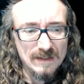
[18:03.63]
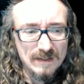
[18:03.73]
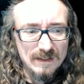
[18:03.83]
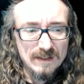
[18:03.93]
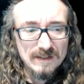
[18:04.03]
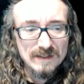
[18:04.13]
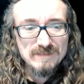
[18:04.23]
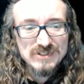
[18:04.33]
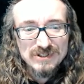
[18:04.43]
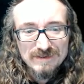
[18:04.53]
Uh, and then
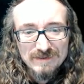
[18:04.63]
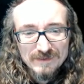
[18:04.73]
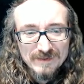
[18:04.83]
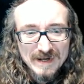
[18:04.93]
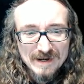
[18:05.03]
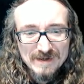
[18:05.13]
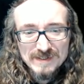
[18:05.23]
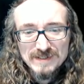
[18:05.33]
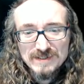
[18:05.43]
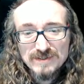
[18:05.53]
material coherence
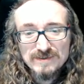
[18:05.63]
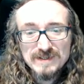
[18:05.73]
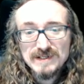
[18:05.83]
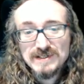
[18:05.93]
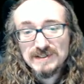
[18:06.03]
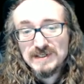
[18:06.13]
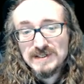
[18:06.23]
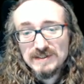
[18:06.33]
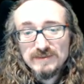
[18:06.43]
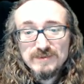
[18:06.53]
is the story
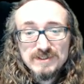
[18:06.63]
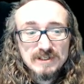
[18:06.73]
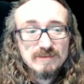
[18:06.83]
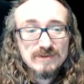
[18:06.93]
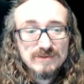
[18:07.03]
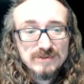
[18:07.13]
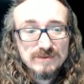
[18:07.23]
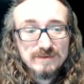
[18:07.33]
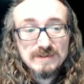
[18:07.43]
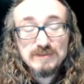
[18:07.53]
consistent with similar
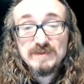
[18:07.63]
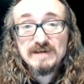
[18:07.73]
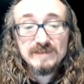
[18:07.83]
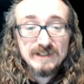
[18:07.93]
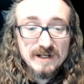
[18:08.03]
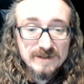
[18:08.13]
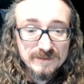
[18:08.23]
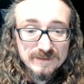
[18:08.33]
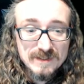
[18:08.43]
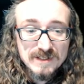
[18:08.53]
stories we have
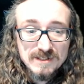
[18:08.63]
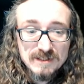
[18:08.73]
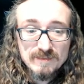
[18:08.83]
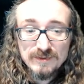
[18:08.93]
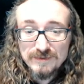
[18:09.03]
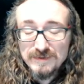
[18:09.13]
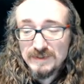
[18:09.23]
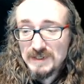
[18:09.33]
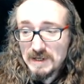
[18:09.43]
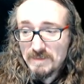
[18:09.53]
encountered on a similar
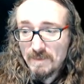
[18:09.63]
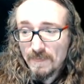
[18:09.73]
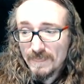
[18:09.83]
theme.